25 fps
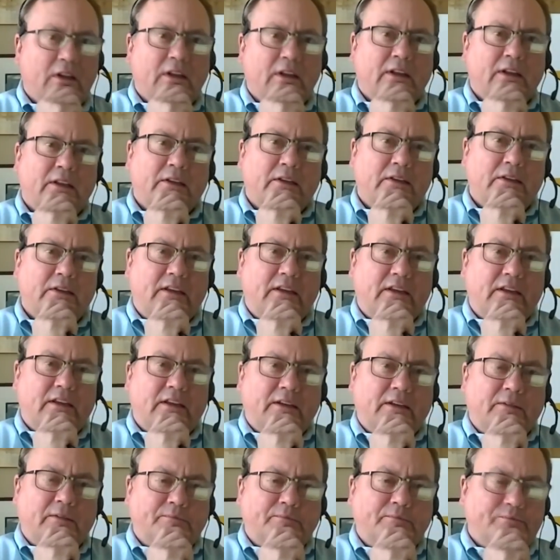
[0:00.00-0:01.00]

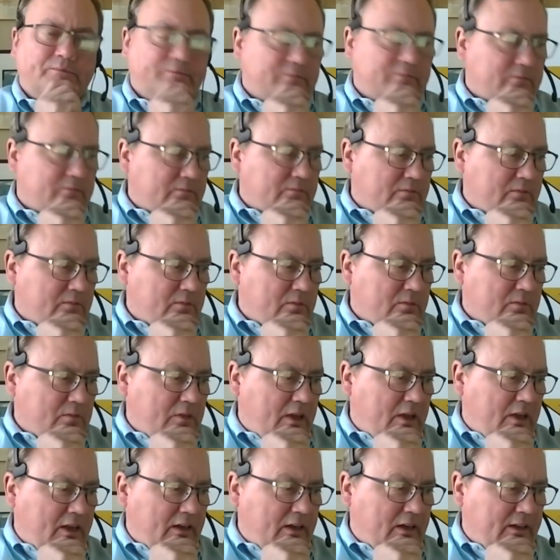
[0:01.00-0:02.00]
the
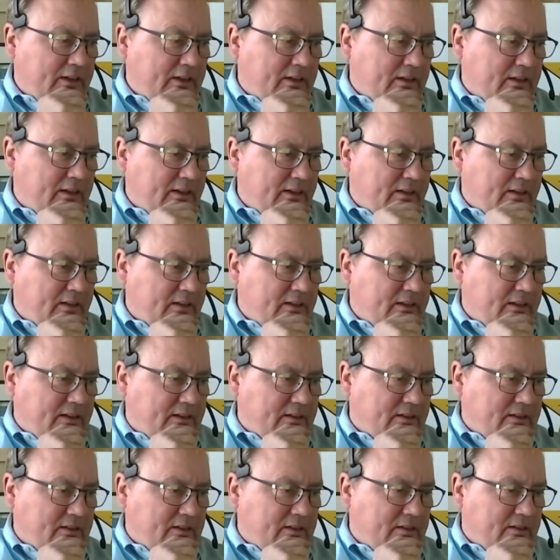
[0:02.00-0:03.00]
analytic thing
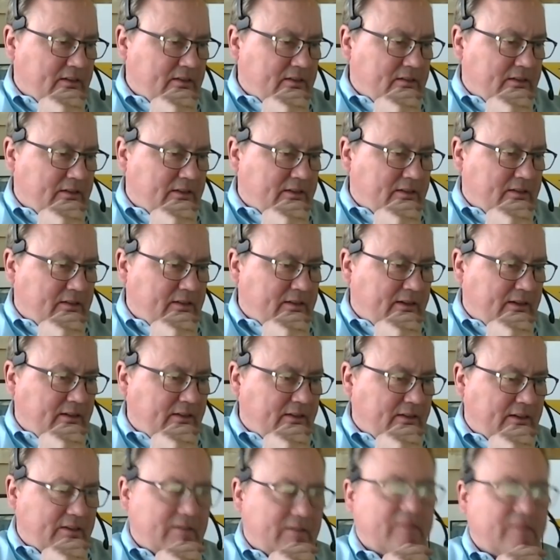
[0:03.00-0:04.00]
that I
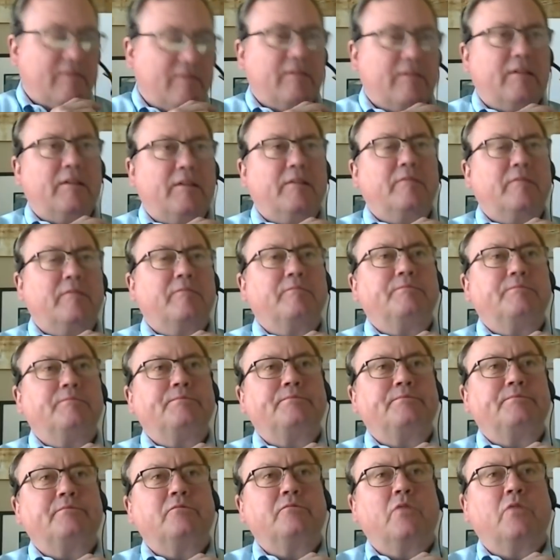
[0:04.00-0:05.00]
thought
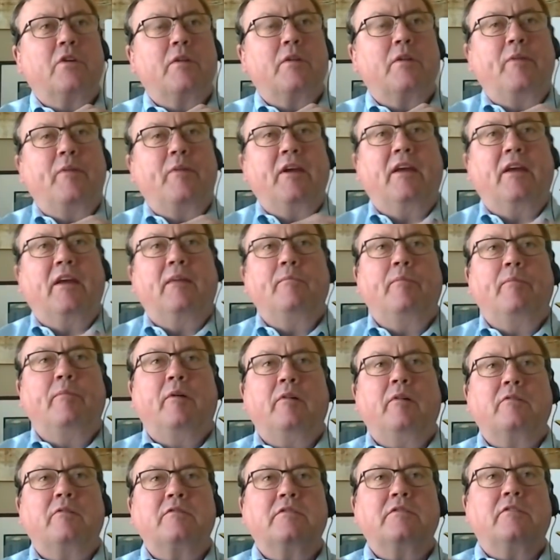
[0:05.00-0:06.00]
one of the big
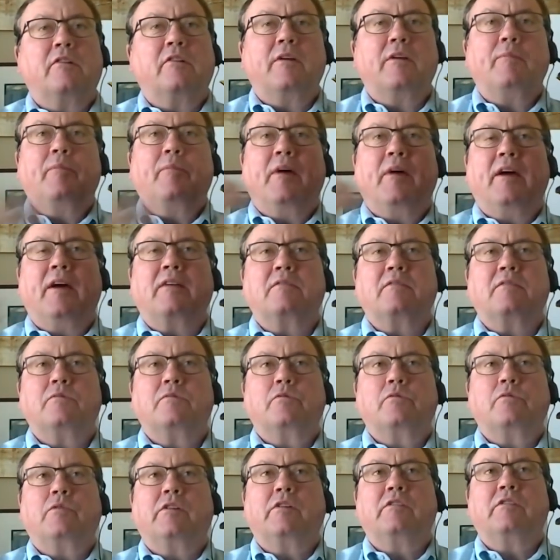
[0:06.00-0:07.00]
impulse or impacts was
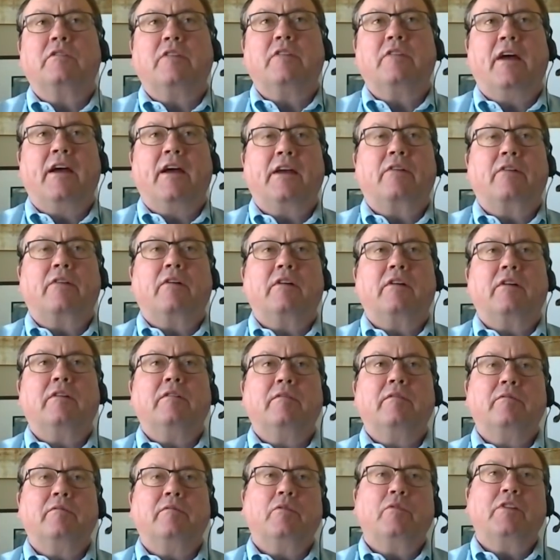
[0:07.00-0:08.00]
when Niagara,
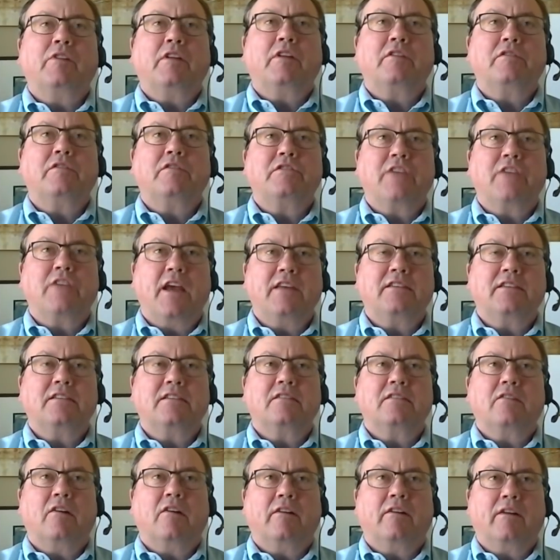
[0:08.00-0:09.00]
when the JACES
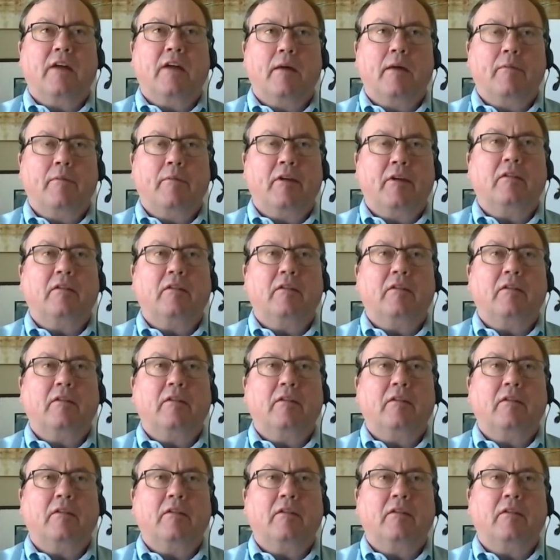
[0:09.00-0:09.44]
started coming